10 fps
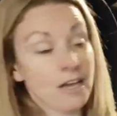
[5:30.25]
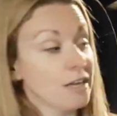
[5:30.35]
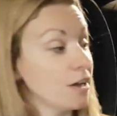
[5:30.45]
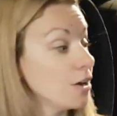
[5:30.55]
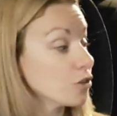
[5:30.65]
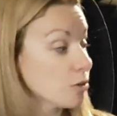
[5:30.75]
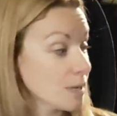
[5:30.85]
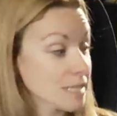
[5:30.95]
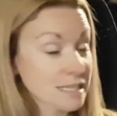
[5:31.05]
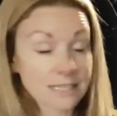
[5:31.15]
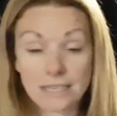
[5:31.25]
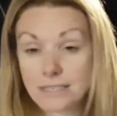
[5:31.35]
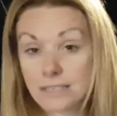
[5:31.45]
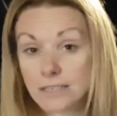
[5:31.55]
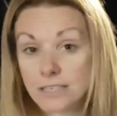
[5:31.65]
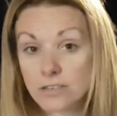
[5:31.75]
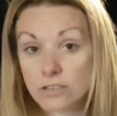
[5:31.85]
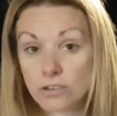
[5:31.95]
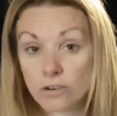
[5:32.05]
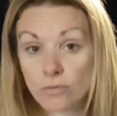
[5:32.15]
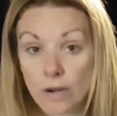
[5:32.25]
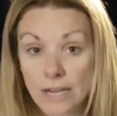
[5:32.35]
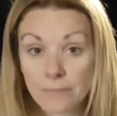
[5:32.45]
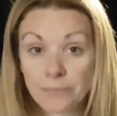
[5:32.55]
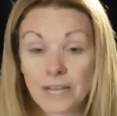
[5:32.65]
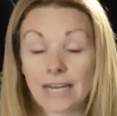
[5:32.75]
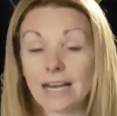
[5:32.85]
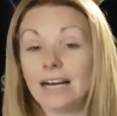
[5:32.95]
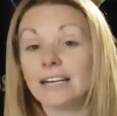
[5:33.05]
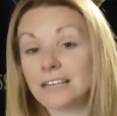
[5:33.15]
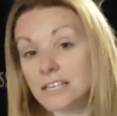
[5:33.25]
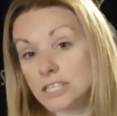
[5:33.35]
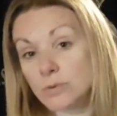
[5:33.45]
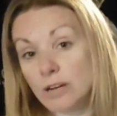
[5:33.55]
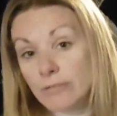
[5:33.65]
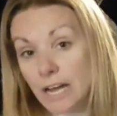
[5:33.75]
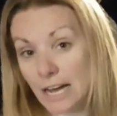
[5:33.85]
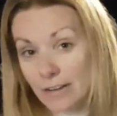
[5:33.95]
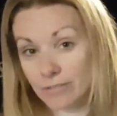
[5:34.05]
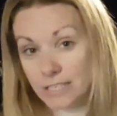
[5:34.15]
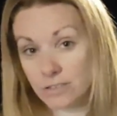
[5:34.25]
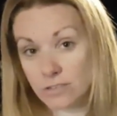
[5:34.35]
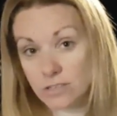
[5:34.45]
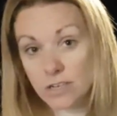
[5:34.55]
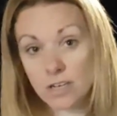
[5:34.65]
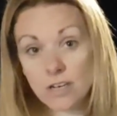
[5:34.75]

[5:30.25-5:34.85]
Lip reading: Now, arrobas is 16 litres of wine, and a jarra is 12.5 litres.